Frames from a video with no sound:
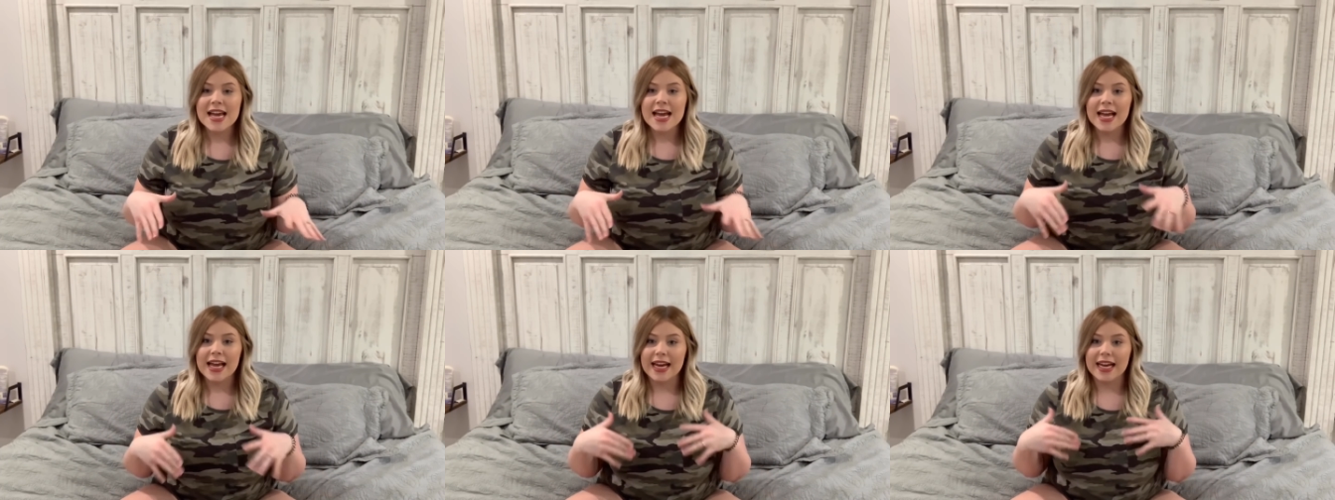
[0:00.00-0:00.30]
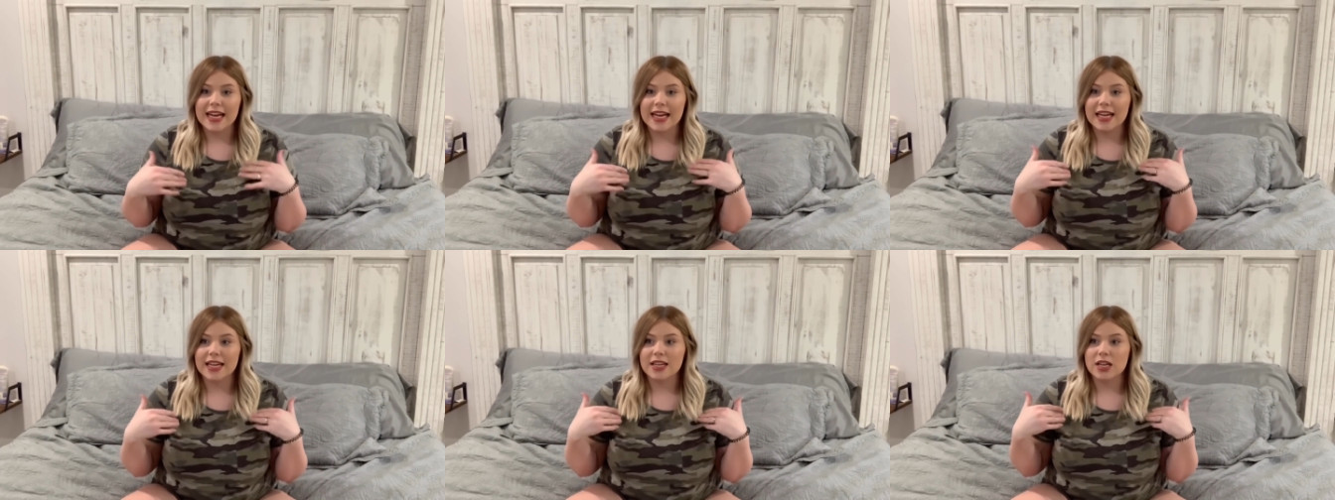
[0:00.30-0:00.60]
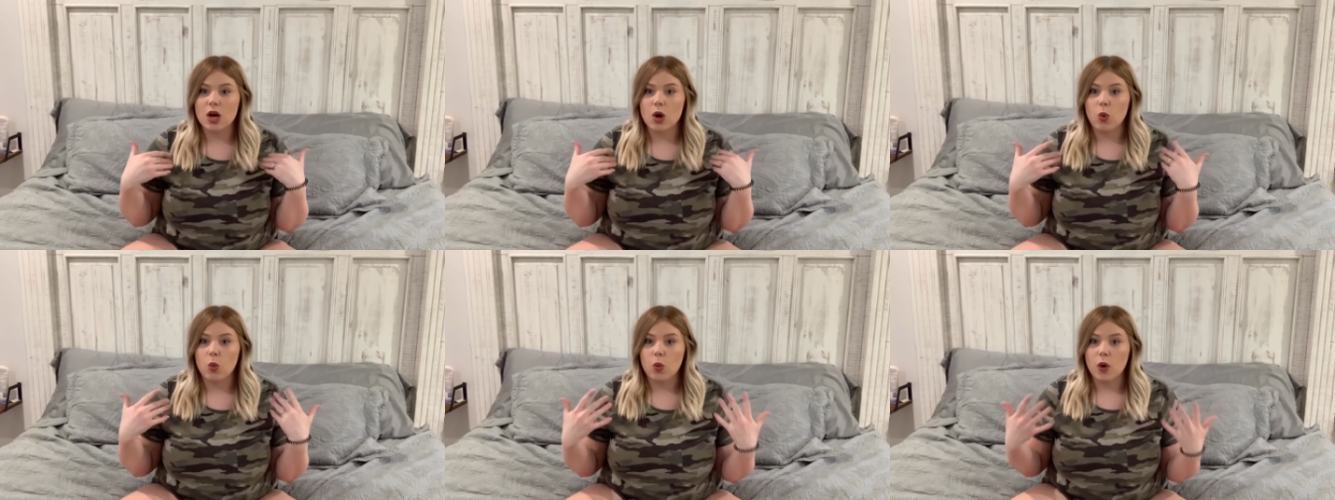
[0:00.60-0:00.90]
and
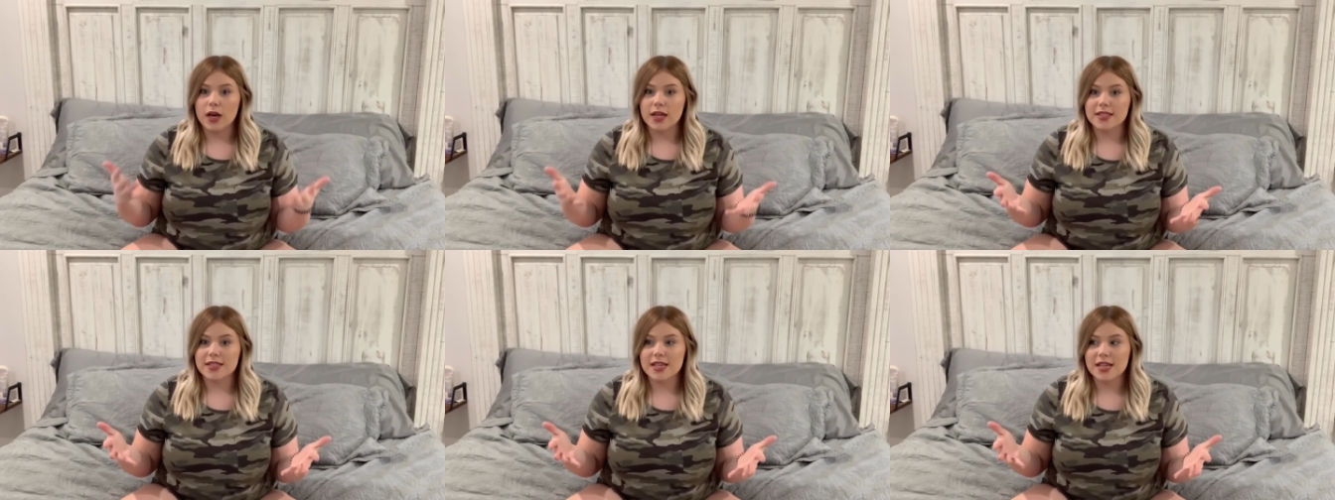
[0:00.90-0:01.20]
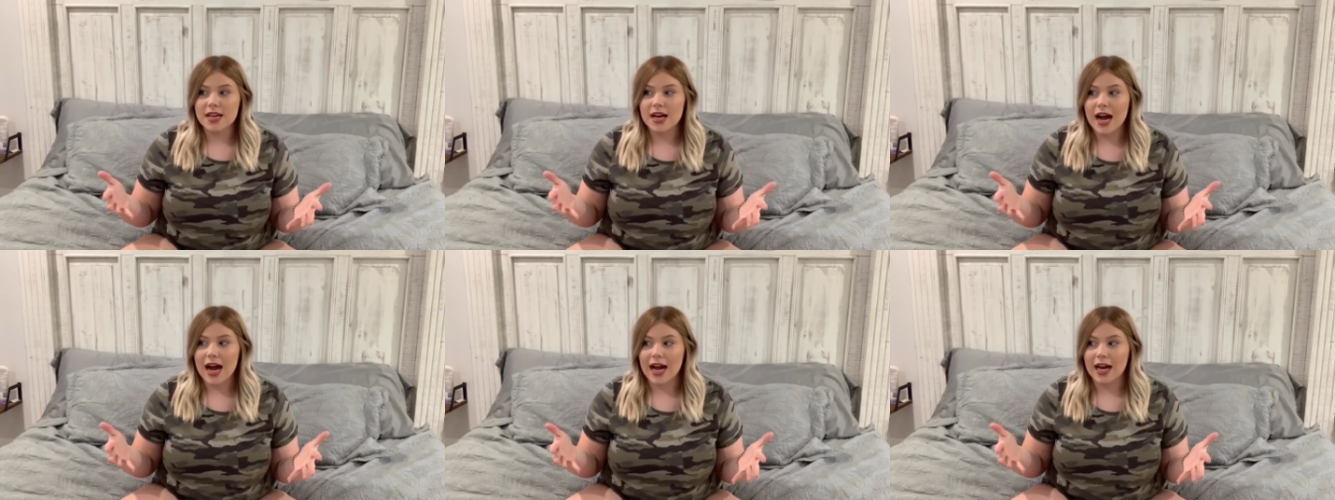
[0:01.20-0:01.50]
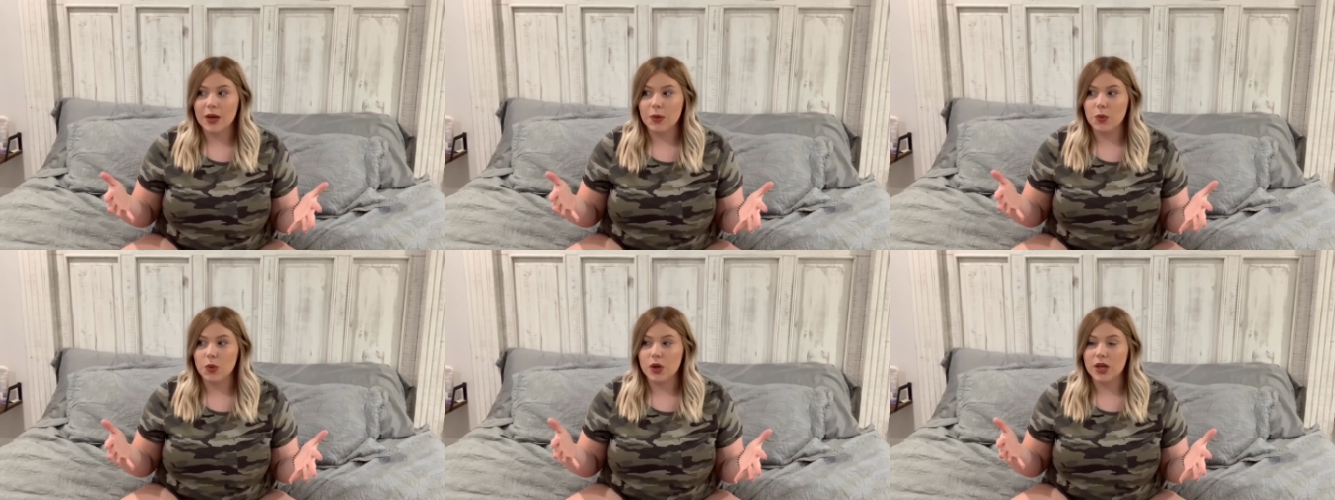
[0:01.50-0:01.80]
what I
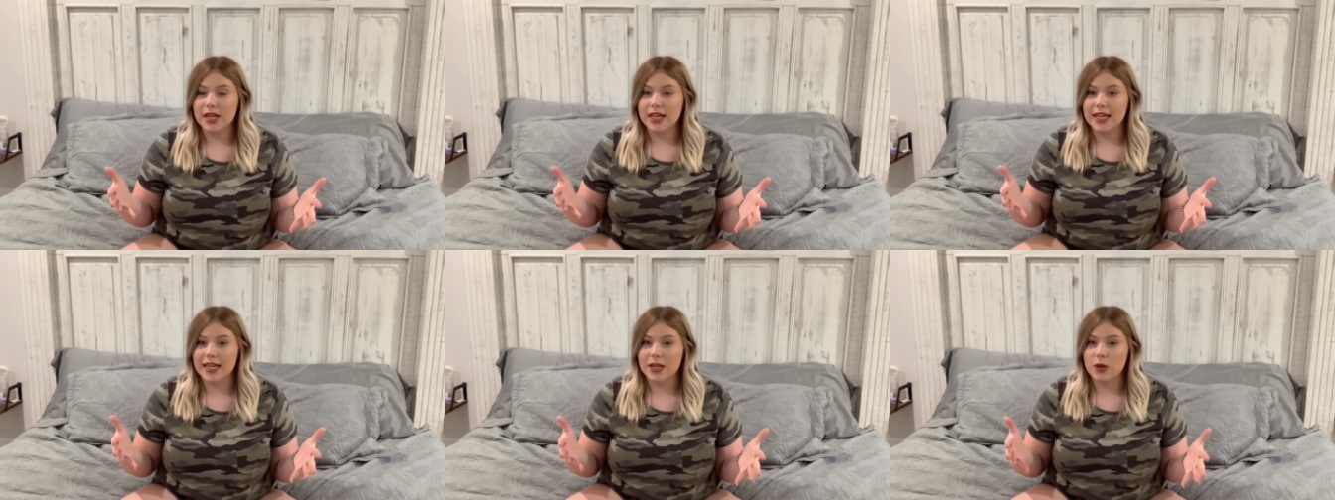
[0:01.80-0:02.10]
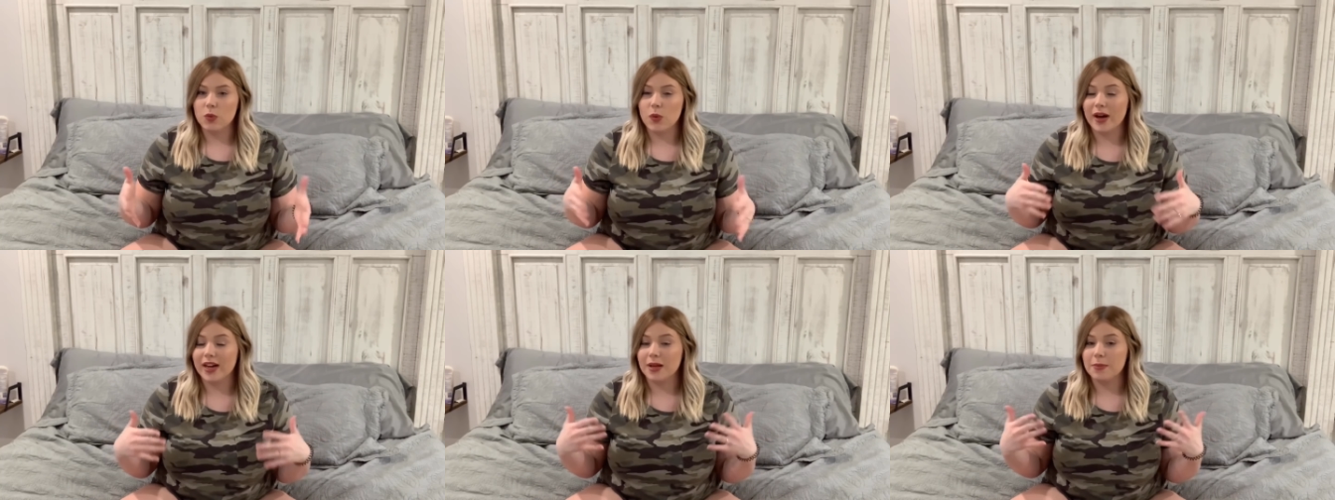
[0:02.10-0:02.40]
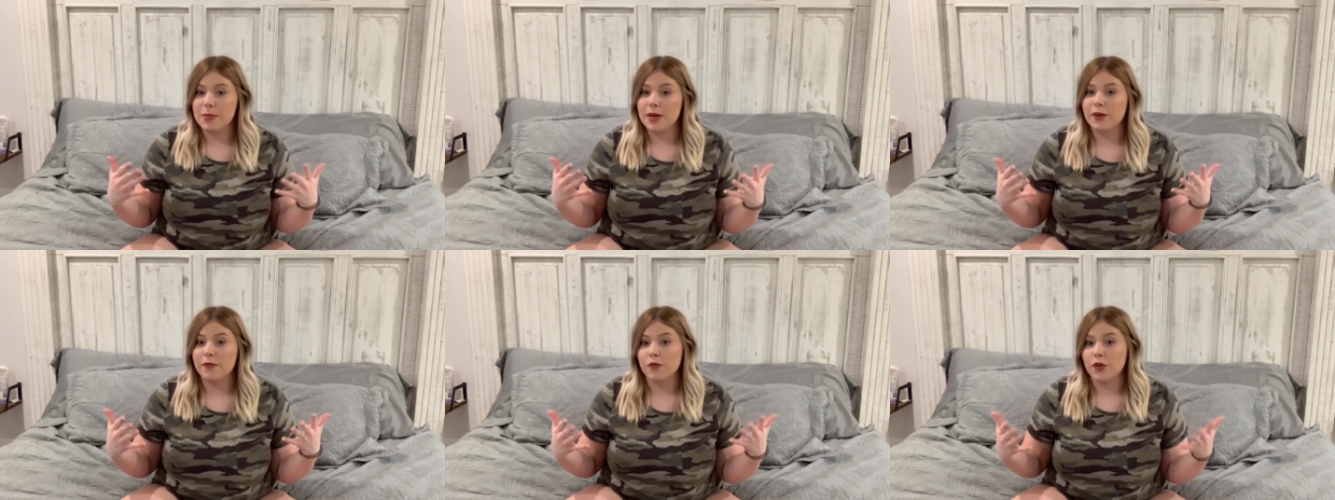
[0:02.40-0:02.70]
would
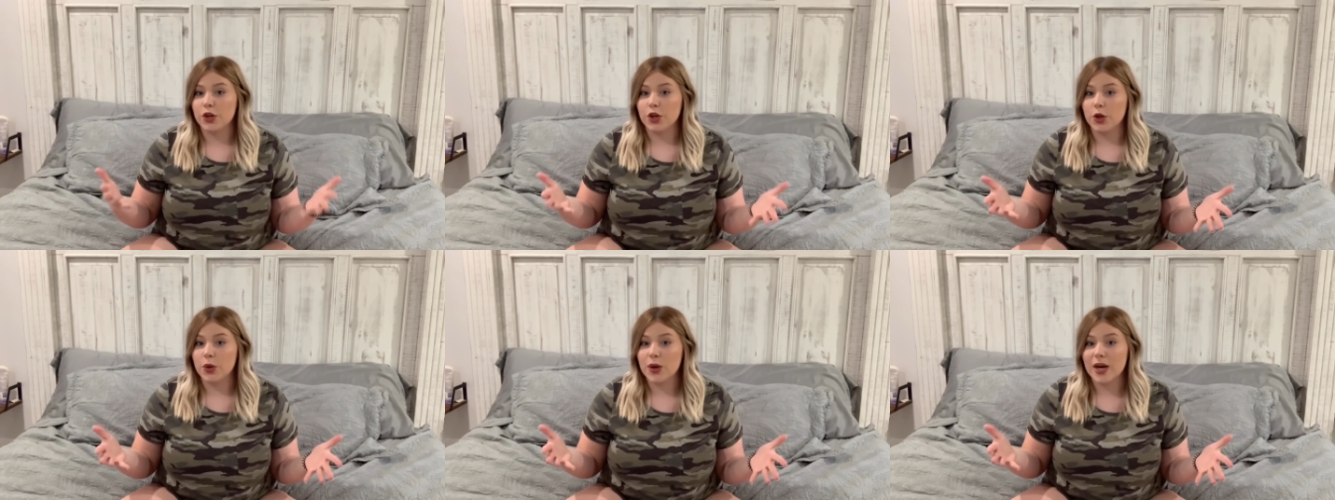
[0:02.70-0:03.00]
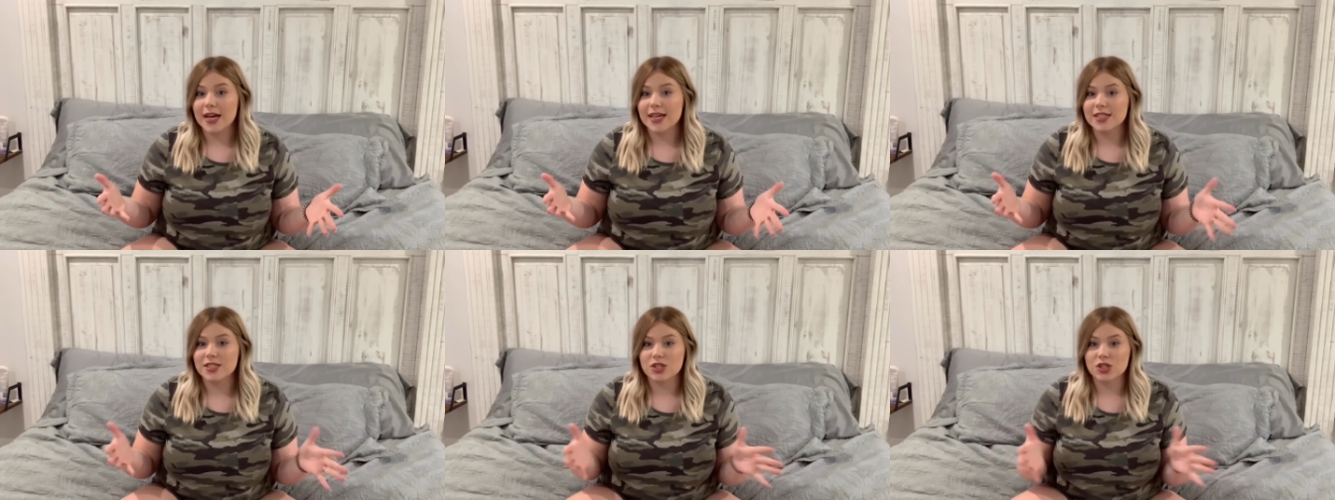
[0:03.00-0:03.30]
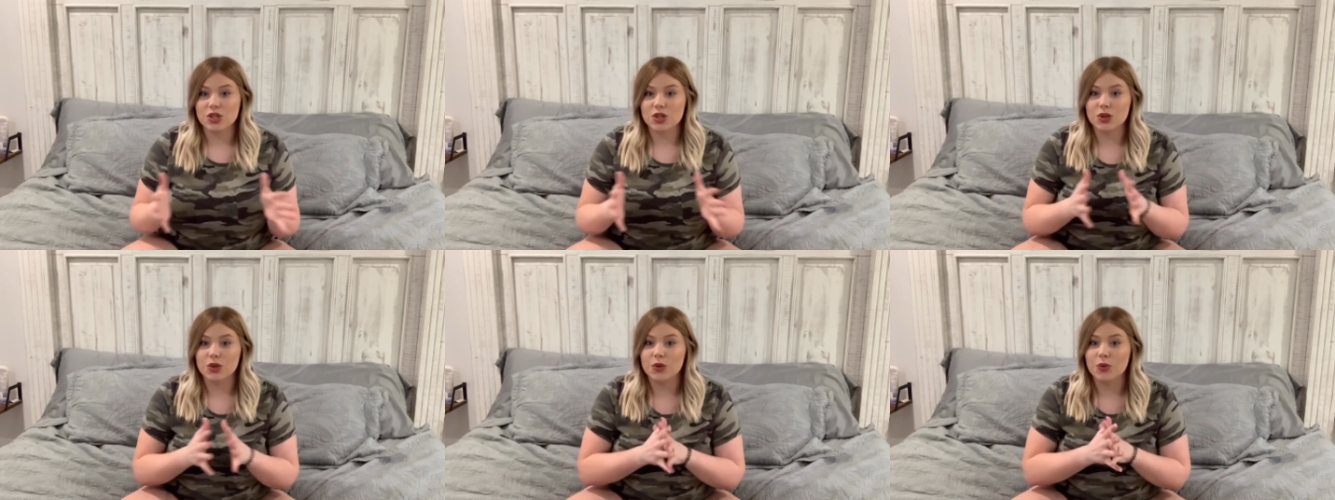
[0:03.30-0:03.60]
recommend for you guys
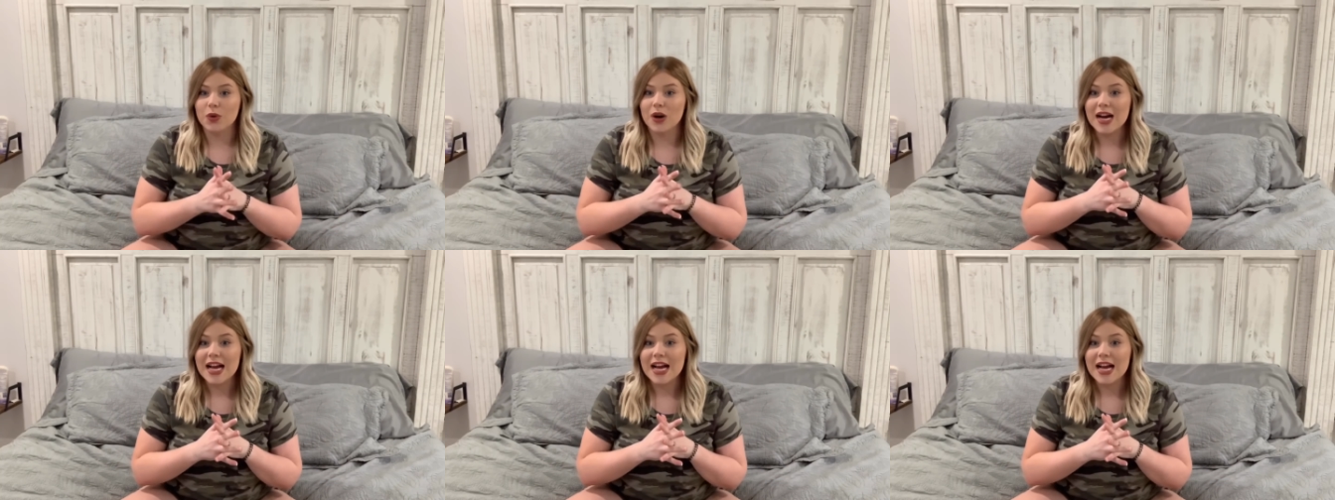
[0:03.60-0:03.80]
to